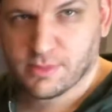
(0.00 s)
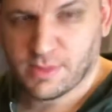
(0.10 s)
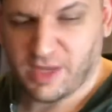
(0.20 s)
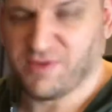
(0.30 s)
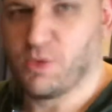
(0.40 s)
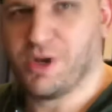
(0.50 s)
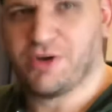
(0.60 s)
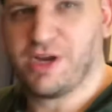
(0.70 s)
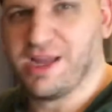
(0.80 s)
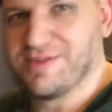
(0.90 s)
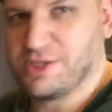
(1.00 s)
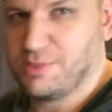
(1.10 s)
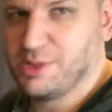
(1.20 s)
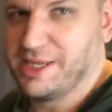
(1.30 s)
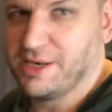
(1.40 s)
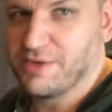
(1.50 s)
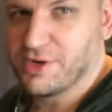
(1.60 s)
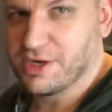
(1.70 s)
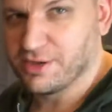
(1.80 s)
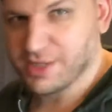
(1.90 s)
If you're wondering, I have a little plate over
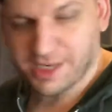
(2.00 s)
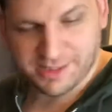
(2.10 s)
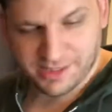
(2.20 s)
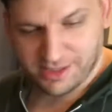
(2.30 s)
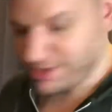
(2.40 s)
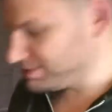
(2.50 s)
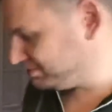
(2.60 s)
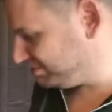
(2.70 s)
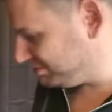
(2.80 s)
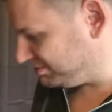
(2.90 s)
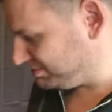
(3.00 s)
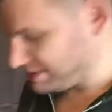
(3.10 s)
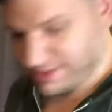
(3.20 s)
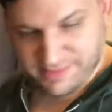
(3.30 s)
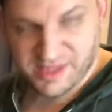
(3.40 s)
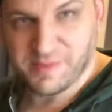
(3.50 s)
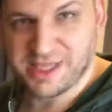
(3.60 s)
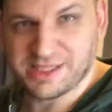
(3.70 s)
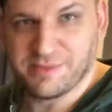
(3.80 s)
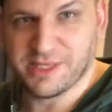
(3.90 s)
here that has all our, like, the
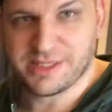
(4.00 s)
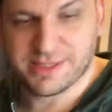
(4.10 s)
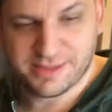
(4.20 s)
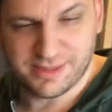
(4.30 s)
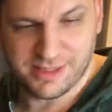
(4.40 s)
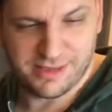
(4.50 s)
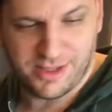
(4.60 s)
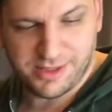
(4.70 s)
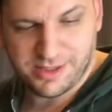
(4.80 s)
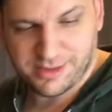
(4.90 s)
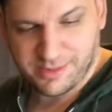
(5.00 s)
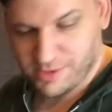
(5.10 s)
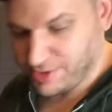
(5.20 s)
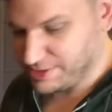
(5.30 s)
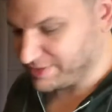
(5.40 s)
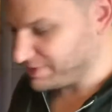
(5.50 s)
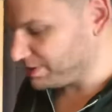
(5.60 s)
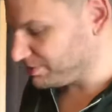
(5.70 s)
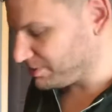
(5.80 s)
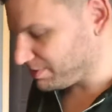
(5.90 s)
messy bits and all the components I've gone
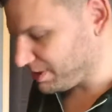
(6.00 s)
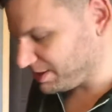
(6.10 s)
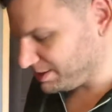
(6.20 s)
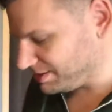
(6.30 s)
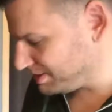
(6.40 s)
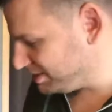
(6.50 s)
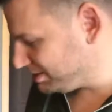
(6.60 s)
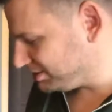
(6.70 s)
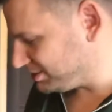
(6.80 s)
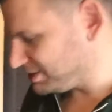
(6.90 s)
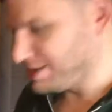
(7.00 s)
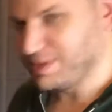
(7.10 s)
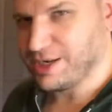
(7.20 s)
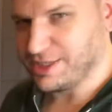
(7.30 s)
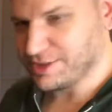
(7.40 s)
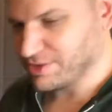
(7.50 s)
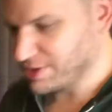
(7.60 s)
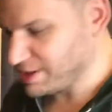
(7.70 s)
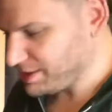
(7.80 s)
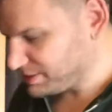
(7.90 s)
through already. Just to keep it nice and
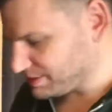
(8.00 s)
organized,